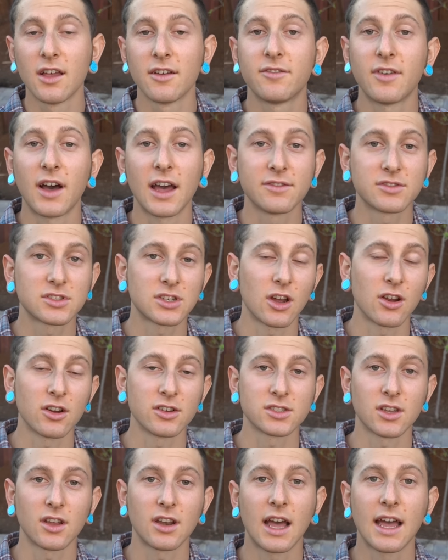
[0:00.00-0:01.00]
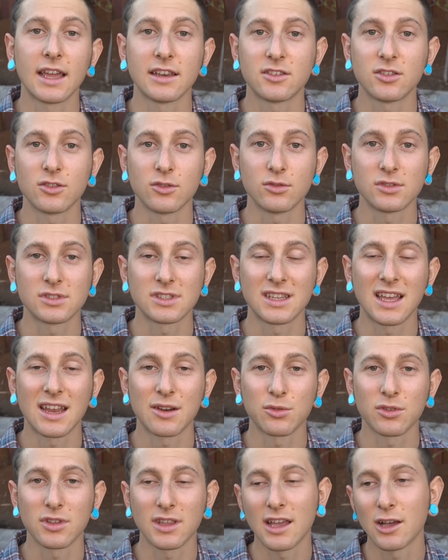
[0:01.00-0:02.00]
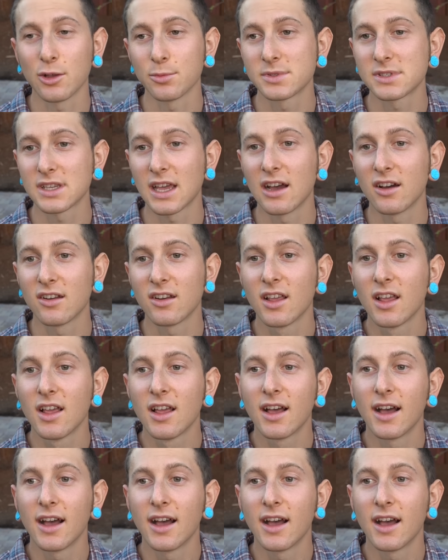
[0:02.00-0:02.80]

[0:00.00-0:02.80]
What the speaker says: 5 stars on iTunes, and that really helps out.